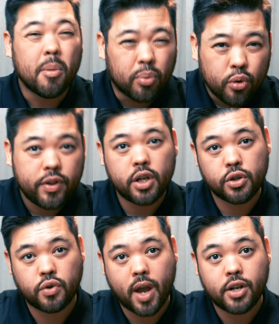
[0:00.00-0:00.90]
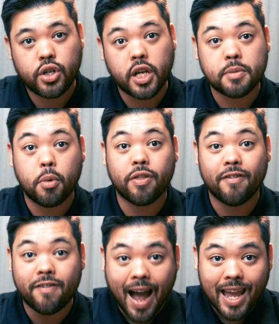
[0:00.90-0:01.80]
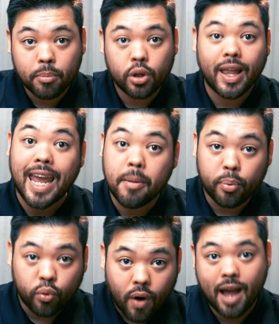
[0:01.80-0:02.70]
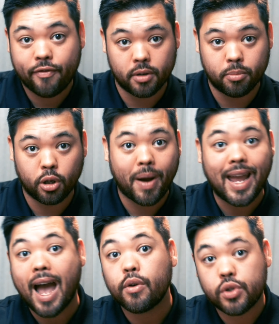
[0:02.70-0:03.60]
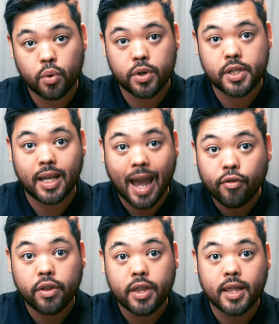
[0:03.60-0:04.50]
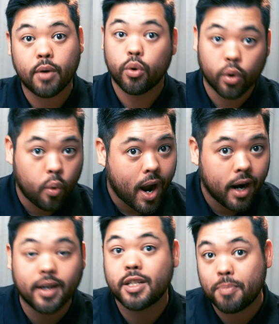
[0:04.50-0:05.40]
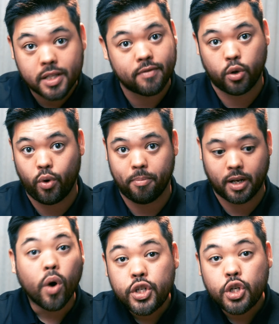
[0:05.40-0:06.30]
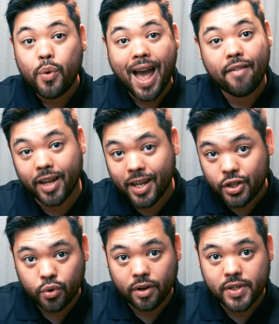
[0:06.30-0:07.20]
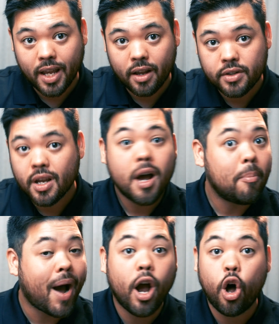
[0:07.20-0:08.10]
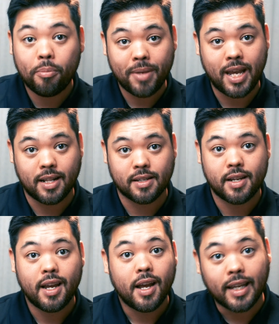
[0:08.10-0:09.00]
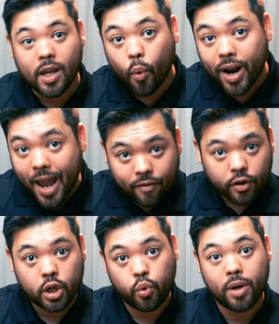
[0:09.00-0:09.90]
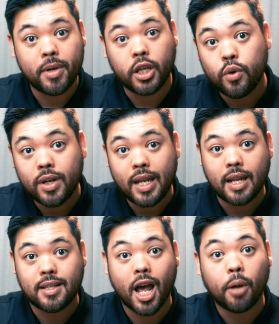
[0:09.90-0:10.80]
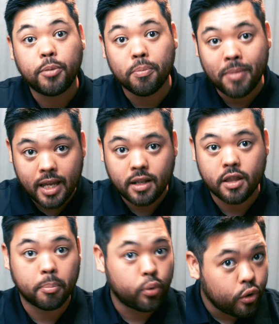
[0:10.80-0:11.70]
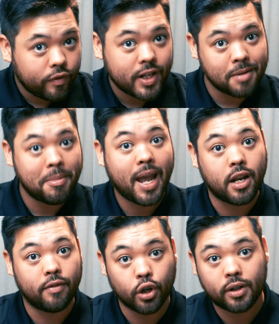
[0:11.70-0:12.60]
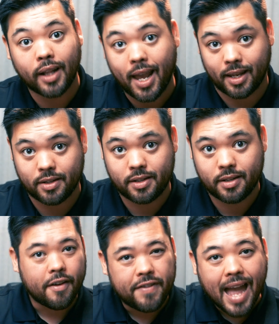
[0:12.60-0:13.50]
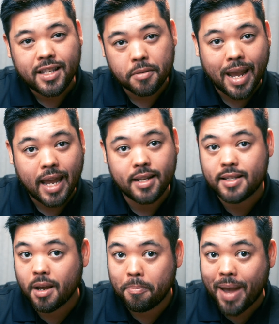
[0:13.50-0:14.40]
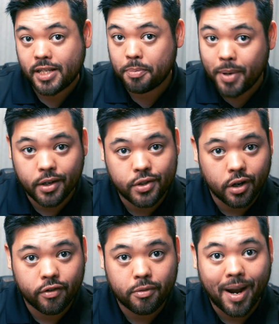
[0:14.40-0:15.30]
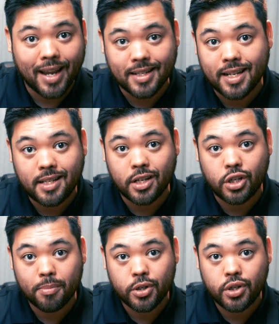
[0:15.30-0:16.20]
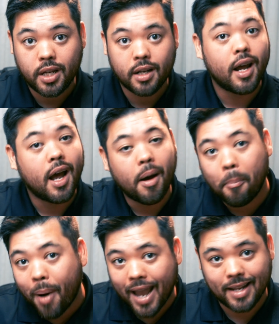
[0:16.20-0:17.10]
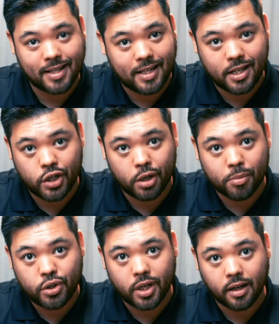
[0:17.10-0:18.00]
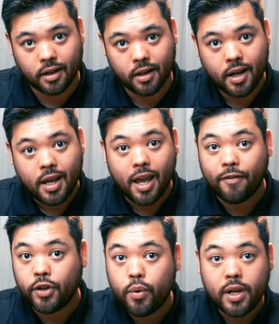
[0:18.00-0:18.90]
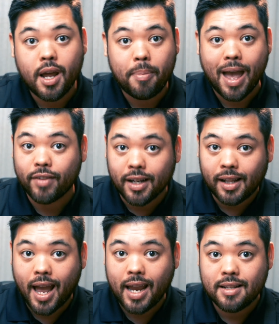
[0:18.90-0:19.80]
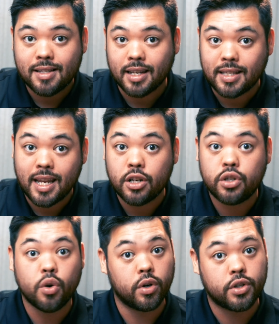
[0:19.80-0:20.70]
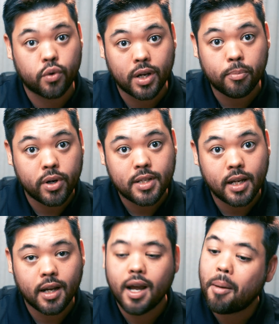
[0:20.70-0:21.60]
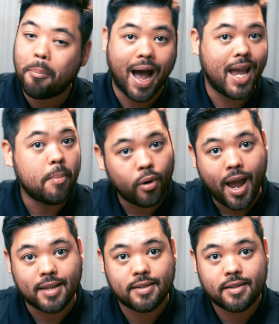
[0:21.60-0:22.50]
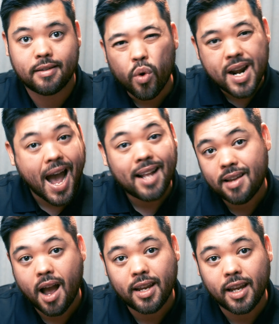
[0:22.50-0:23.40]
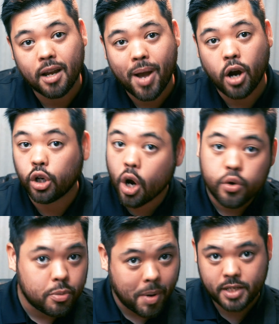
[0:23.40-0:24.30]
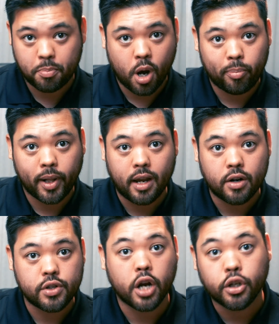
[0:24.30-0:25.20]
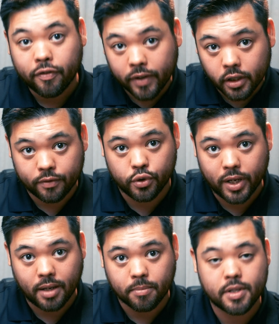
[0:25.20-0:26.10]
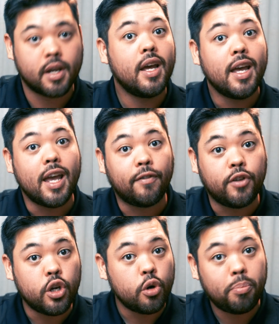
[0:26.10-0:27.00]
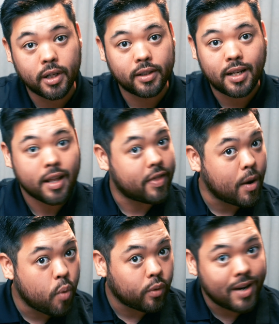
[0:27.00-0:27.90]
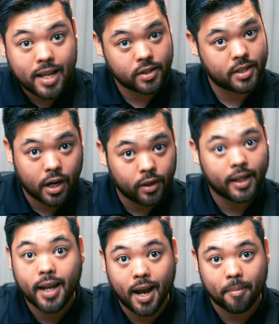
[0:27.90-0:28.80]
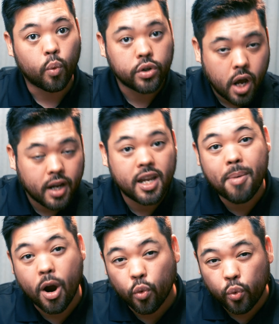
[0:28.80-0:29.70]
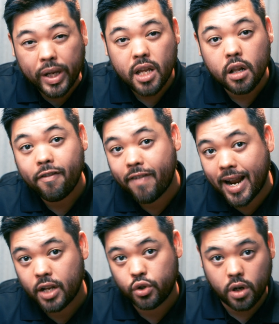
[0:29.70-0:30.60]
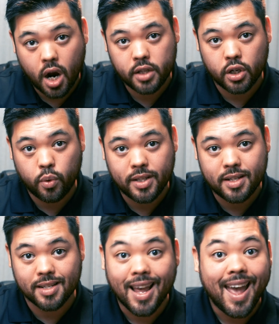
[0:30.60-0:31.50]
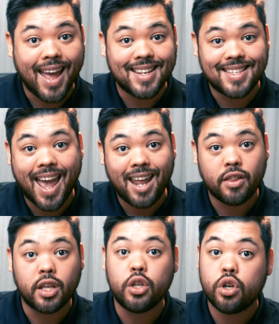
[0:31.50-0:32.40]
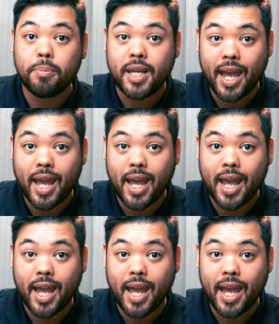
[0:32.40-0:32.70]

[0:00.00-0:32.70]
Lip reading: and prove that your strategy is both viable and profitable by outsourcing everything that would require expensive equipment. Once you have a history of sales, by all means, get whatever equipment you need to help you meet the proven demand of your clients. If that demand ends up best being served by a DTG machine, buy a DTG machine. If you end up having clients that tend towards screen printing, buy a press. We're not talking about ghost baseball players on your field of dreams. If you build it, they won't necessarily come. We're talking about real financial consequences and debt that you could be